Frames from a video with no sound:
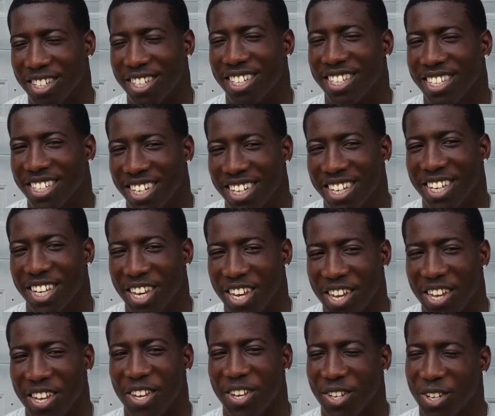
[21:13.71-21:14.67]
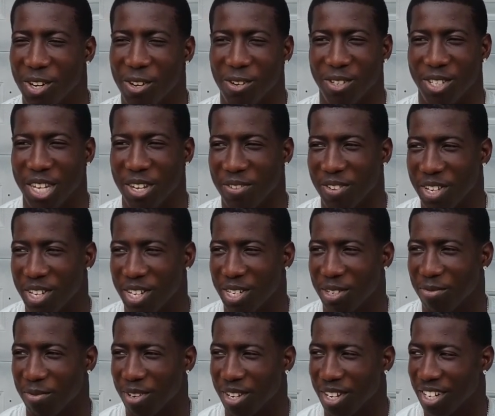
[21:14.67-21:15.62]
He said, yeah. Go to safety
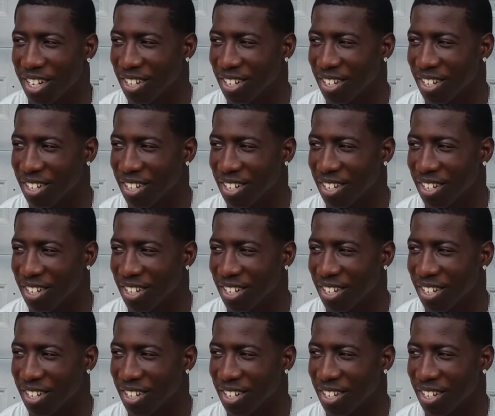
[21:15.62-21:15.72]
display.